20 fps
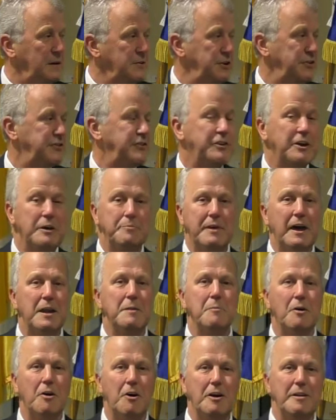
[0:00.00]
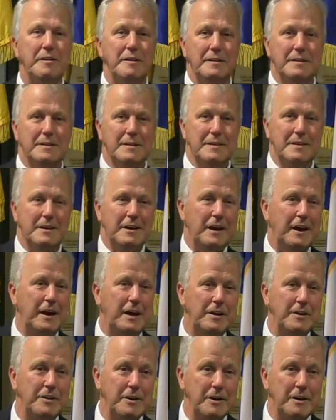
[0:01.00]
just to keep that in mind,
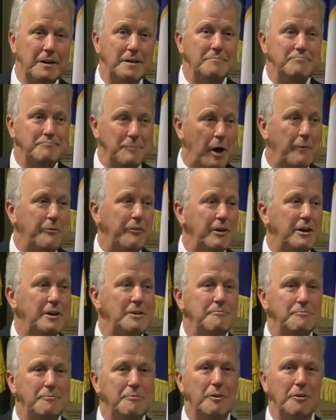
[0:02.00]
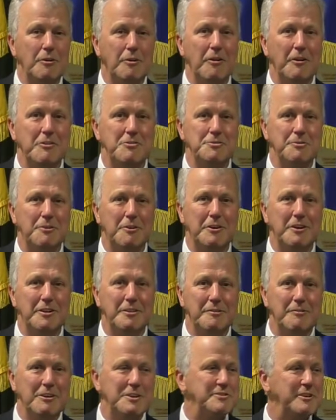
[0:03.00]
and hopefully we'll all enjoy
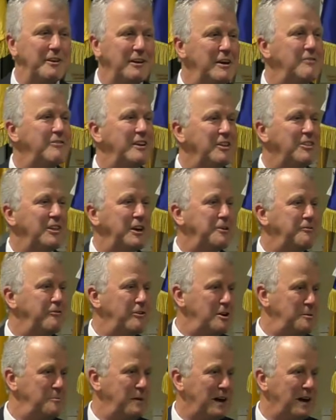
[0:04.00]
the rest of the evening. Thank you very